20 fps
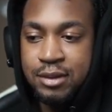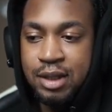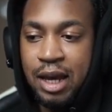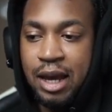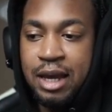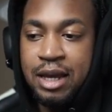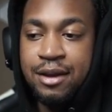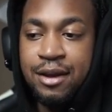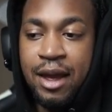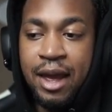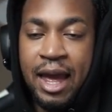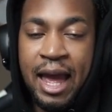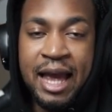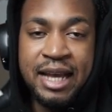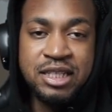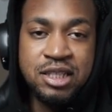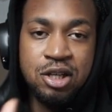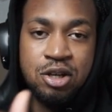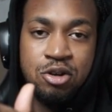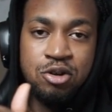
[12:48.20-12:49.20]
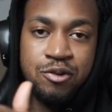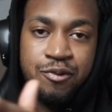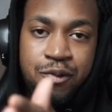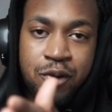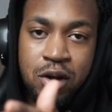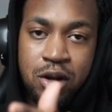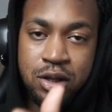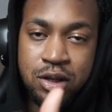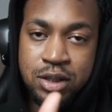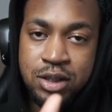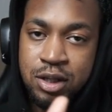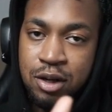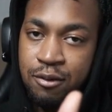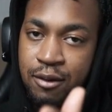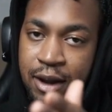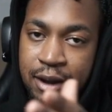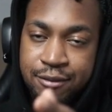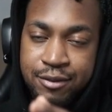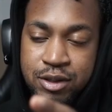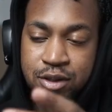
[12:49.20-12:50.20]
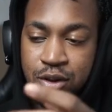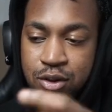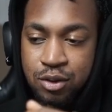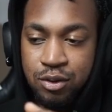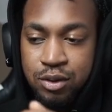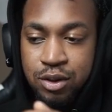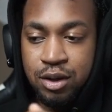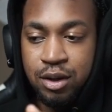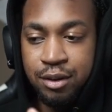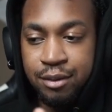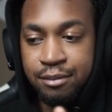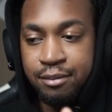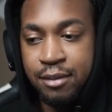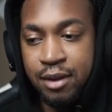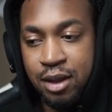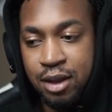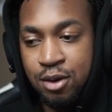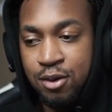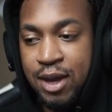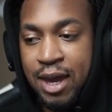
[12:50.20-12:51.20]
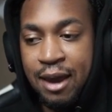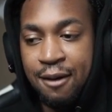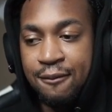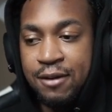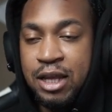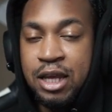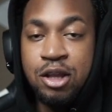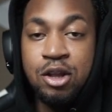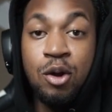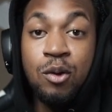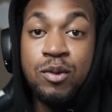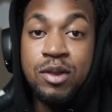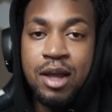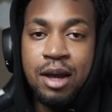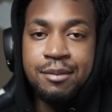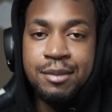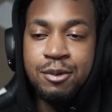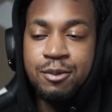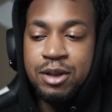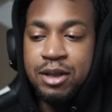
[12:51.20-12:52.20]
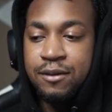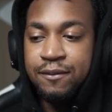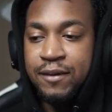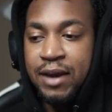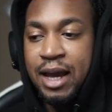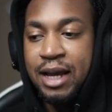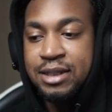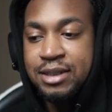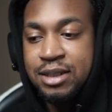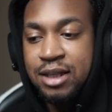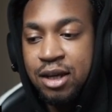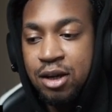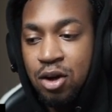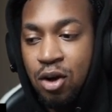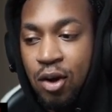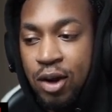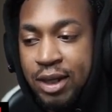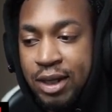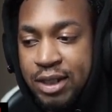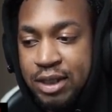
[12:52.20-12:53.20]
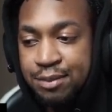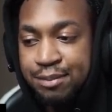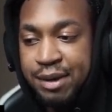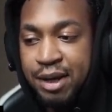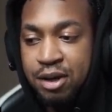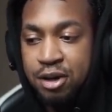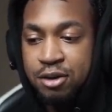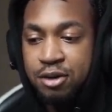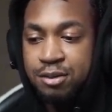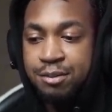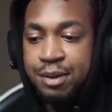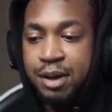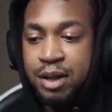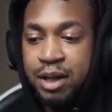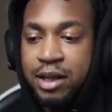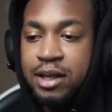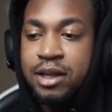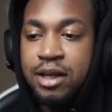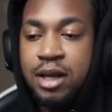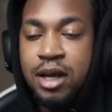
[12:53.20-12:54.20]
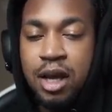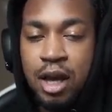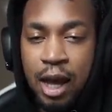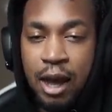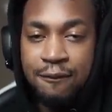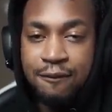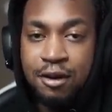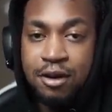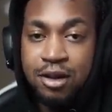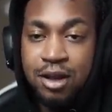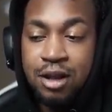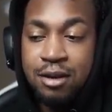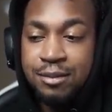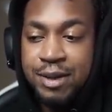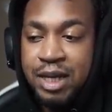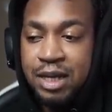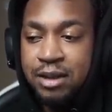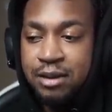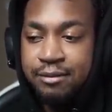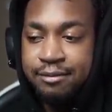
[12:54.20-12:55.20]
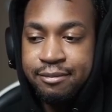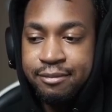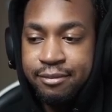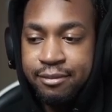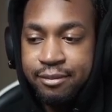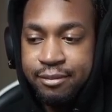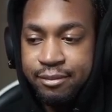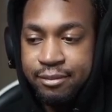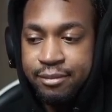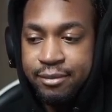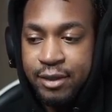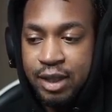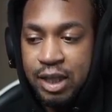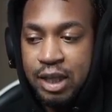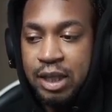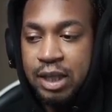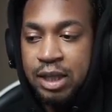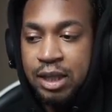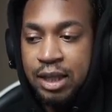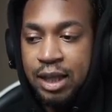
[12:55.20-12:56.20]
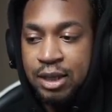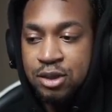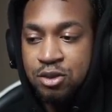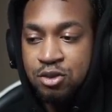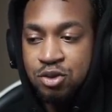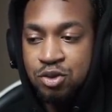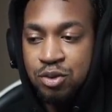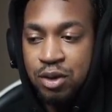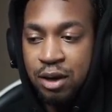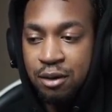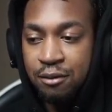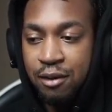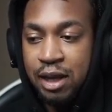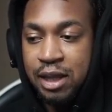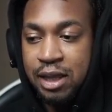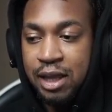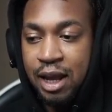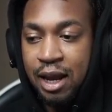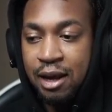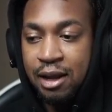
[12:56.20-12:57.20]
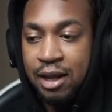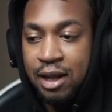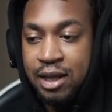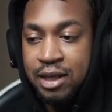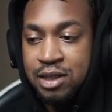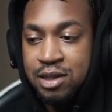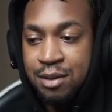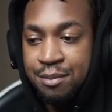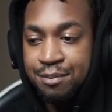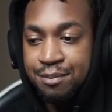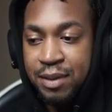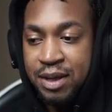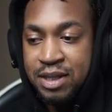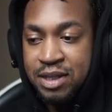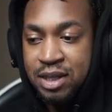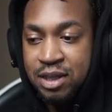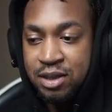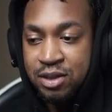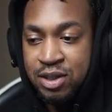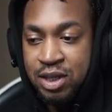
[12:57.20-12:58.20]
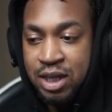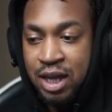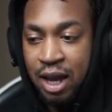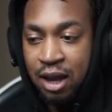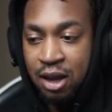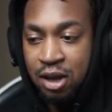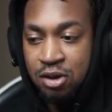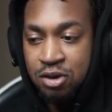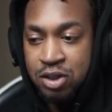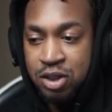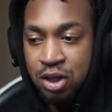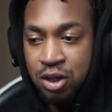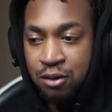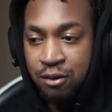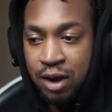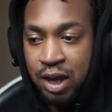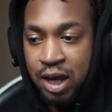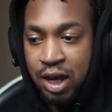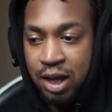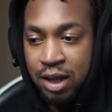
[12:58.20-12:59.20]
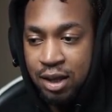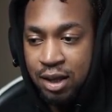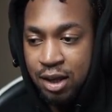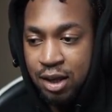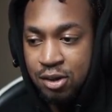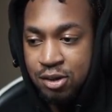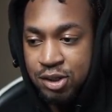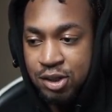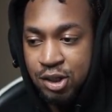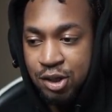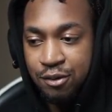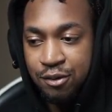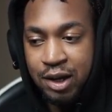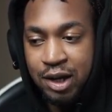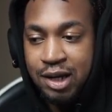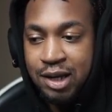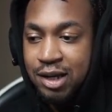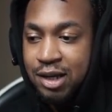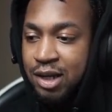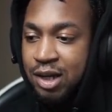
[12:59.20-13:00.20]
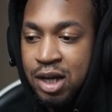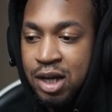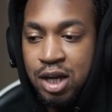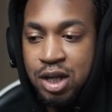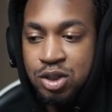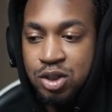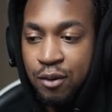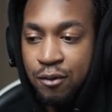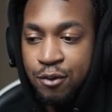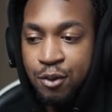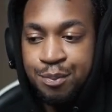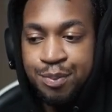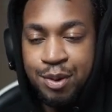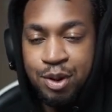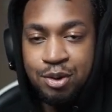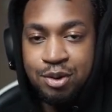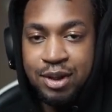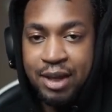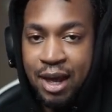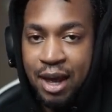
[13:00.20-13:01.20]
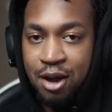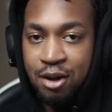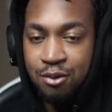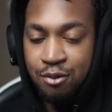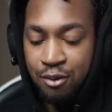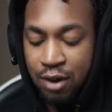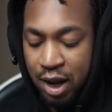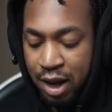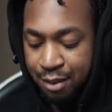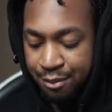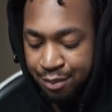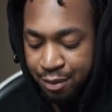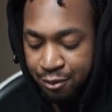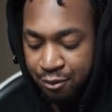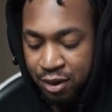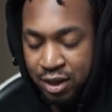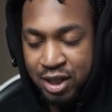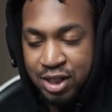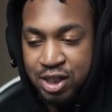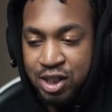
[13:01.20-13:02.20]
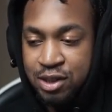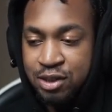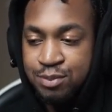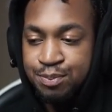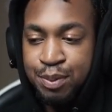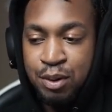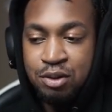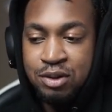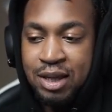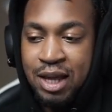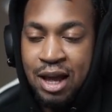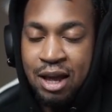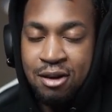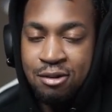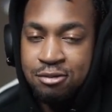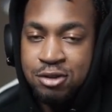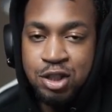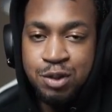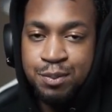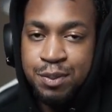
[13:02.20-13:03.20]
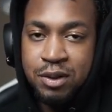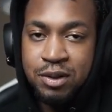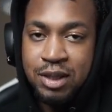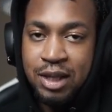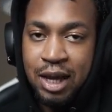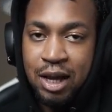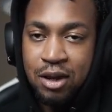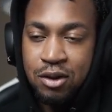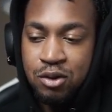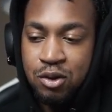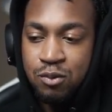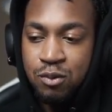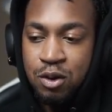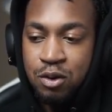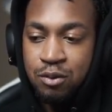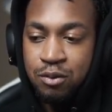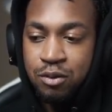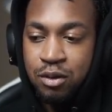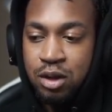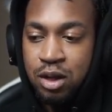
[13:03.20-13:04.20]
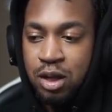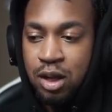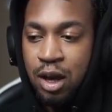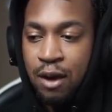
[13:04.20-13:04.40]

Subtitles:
It actually goes farther to the left, so you can't really no thumb it with the Vaznik on this build. But if you're thumbing, that's what you get right there. You see how it goes to the right? It goes to the right. So if you pull down right, but really just pull down. You won't.